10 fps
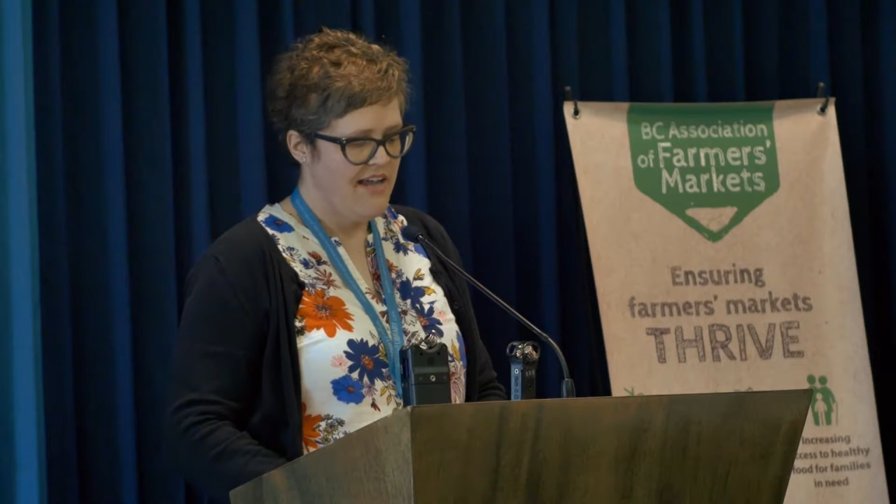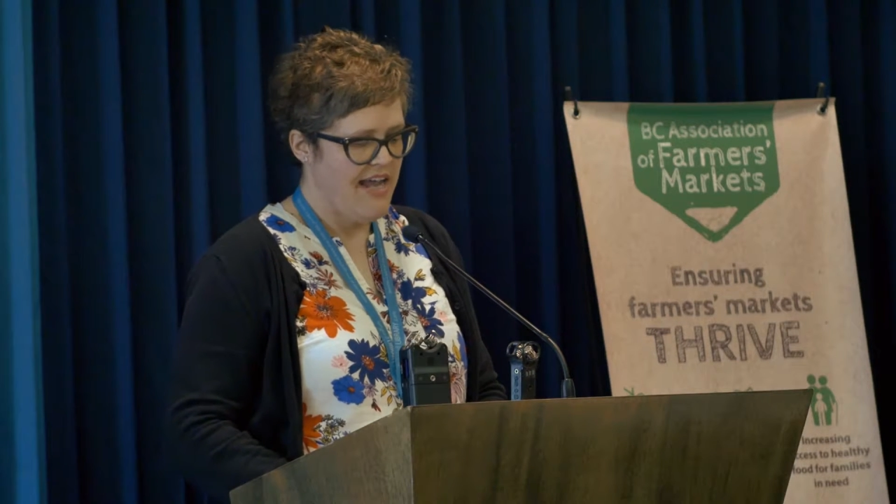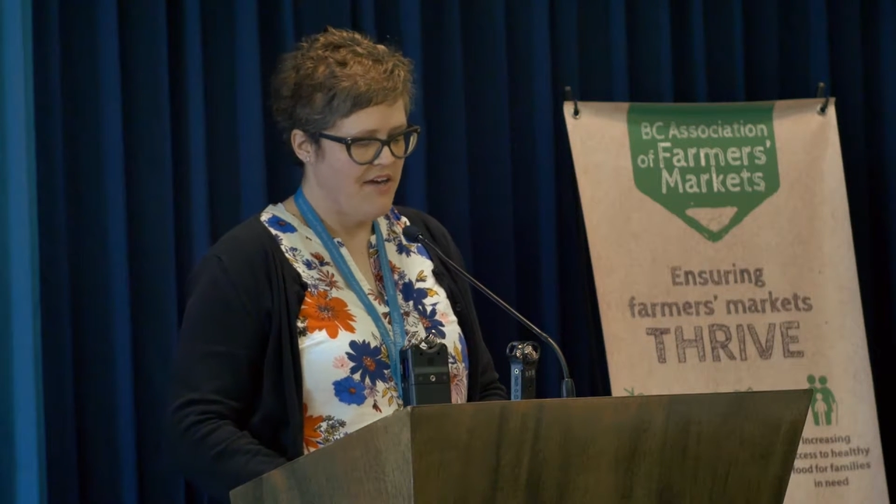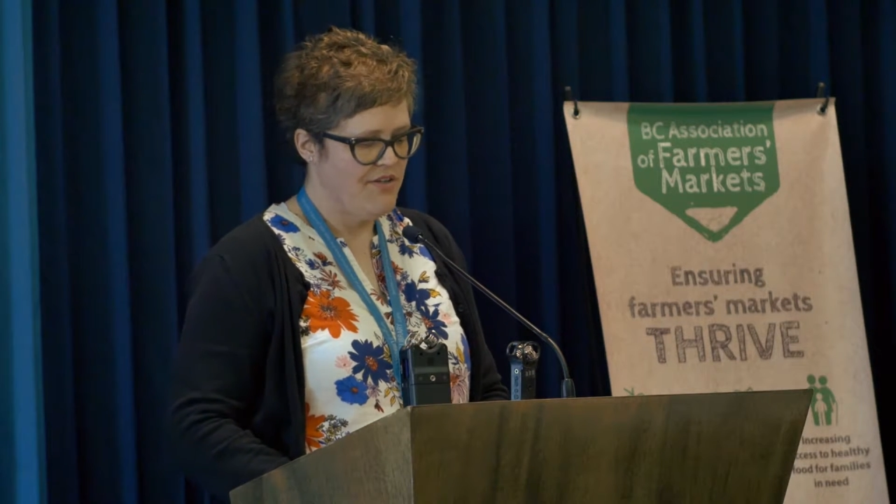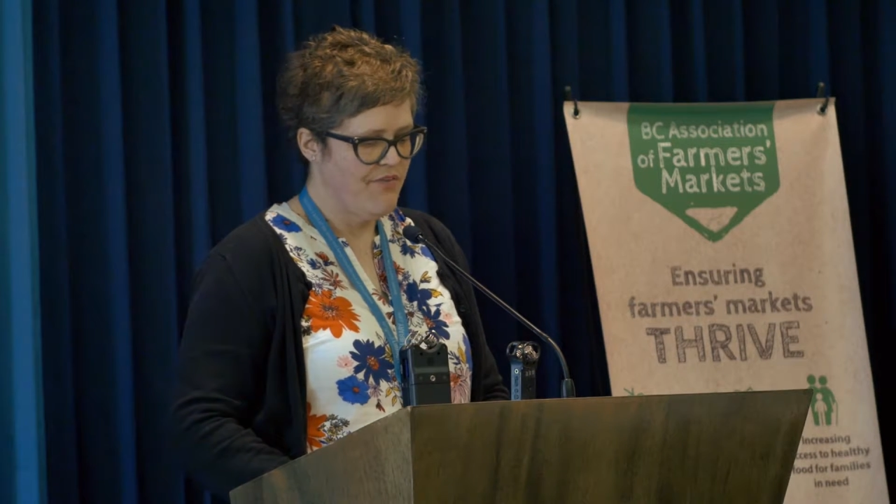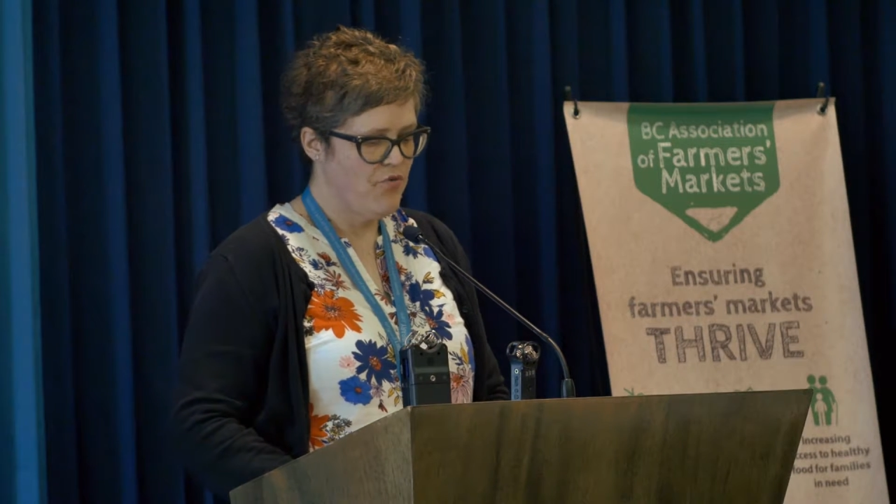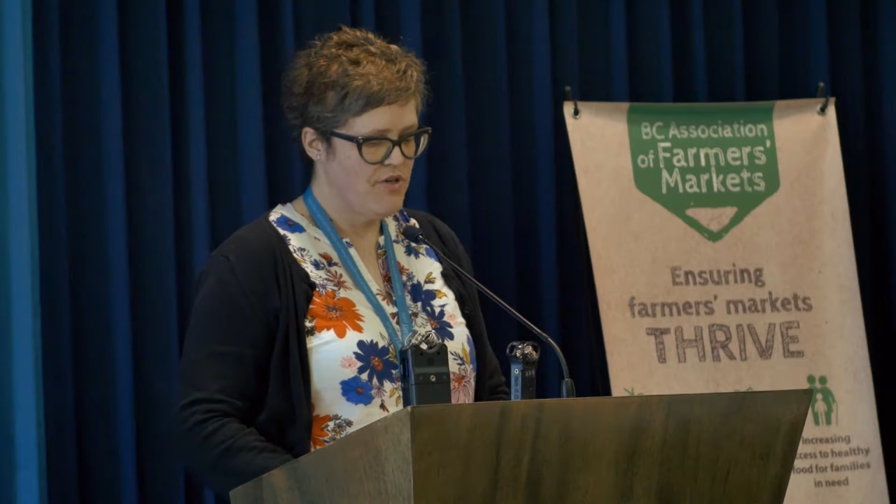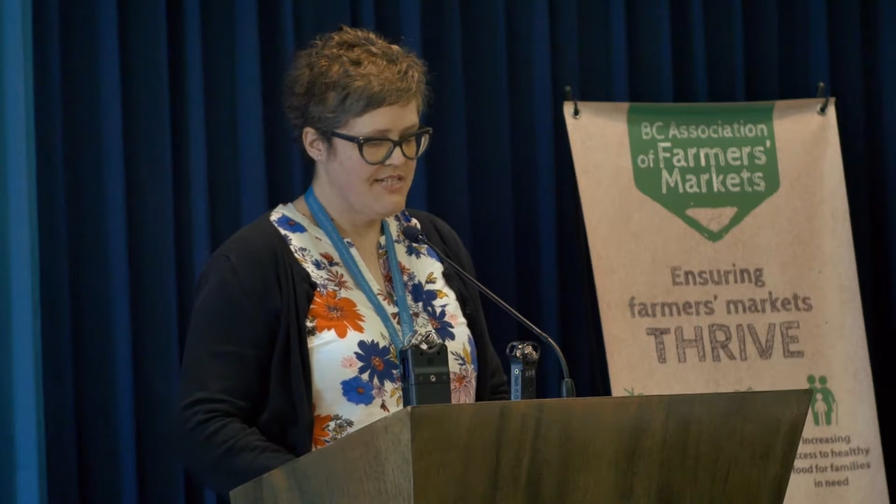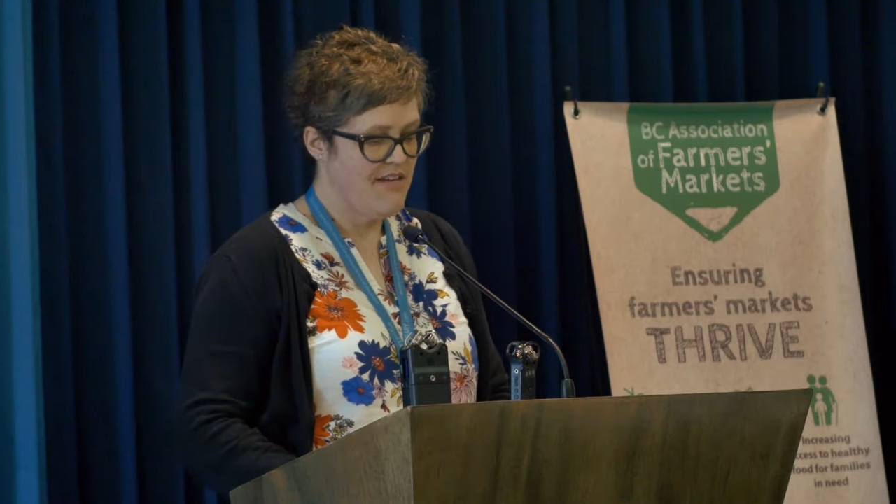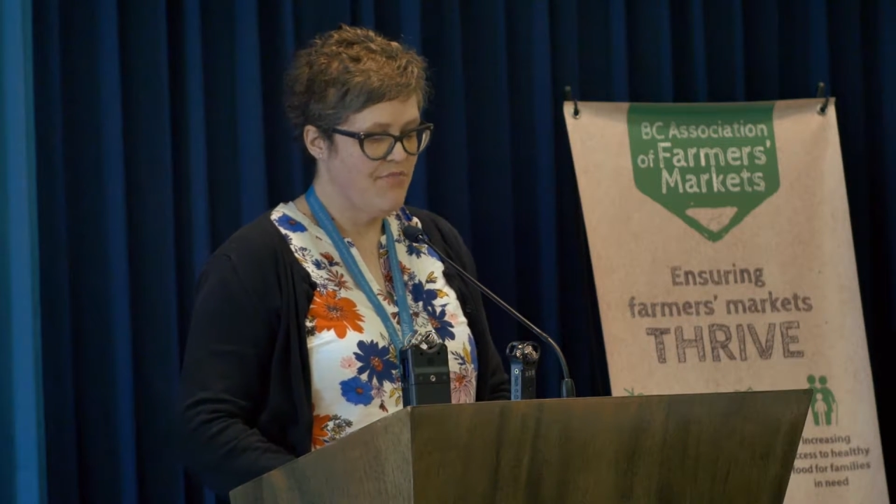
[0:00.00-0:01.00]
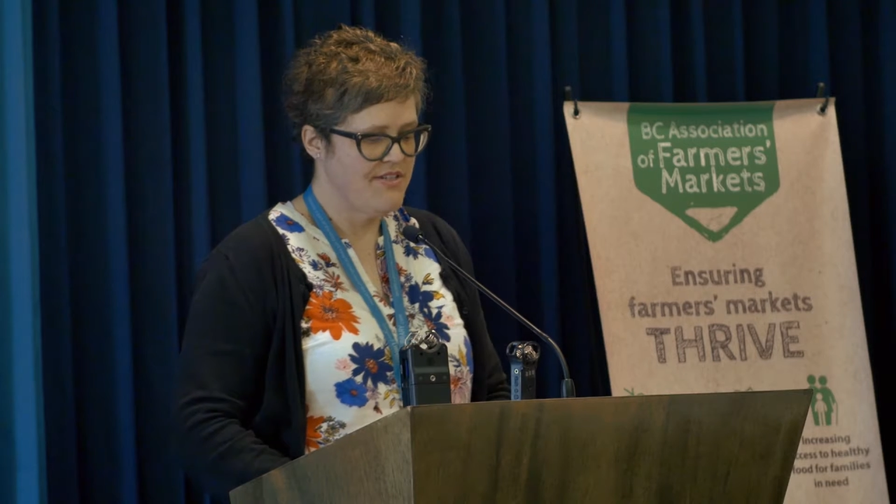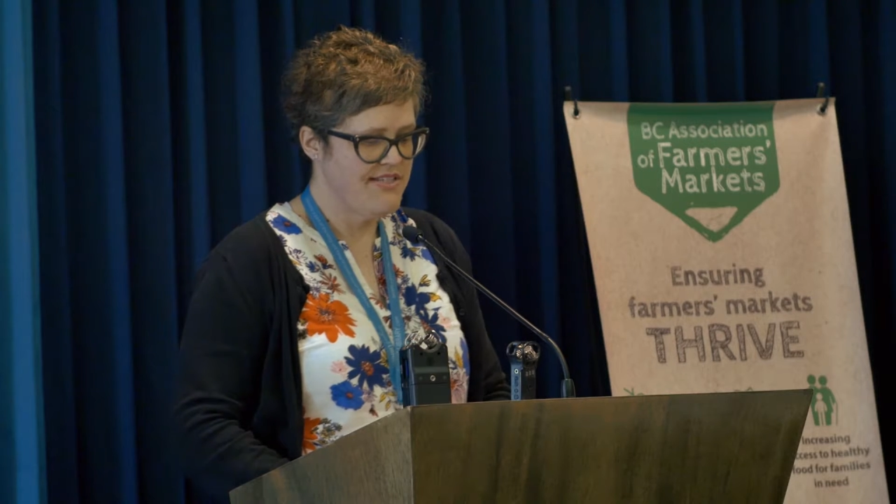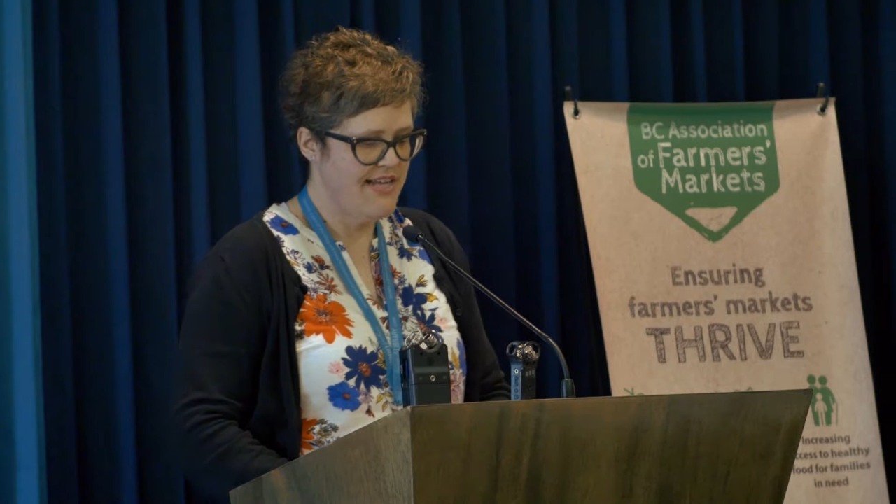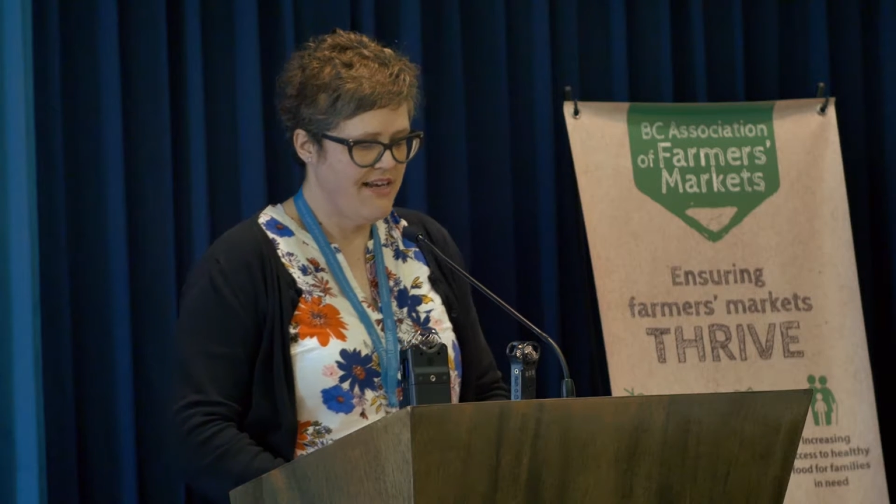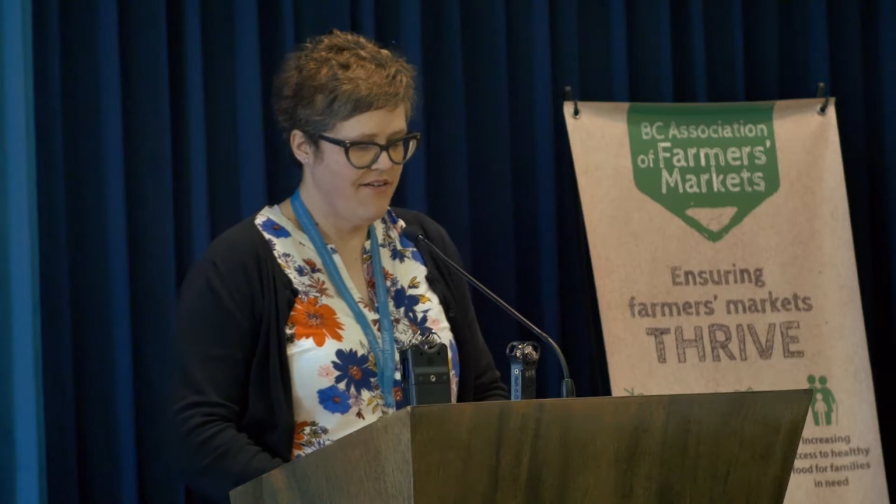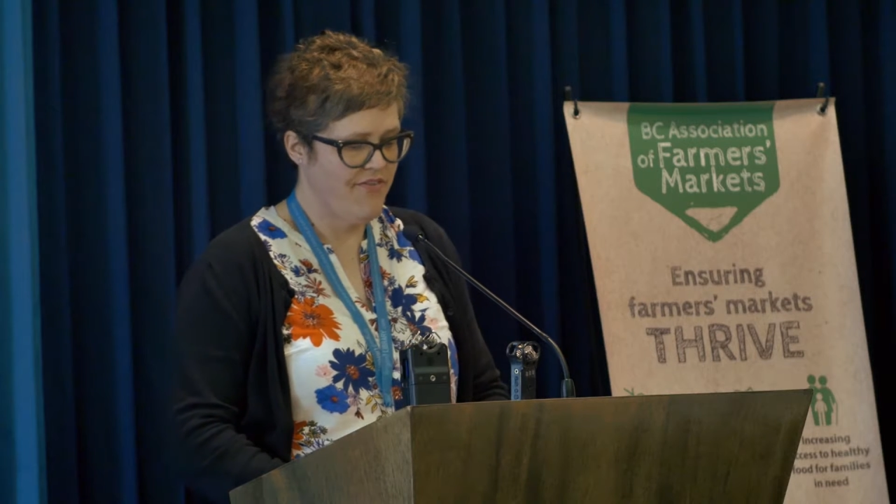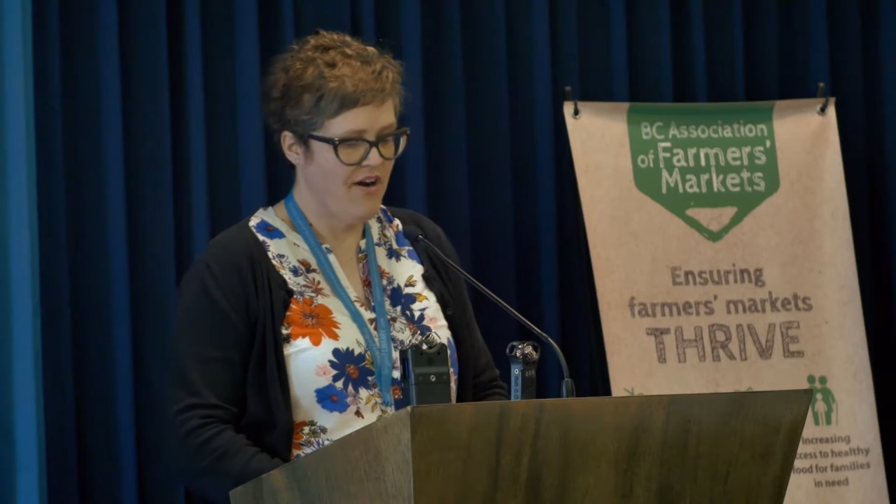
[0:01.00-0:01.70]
and only 14% of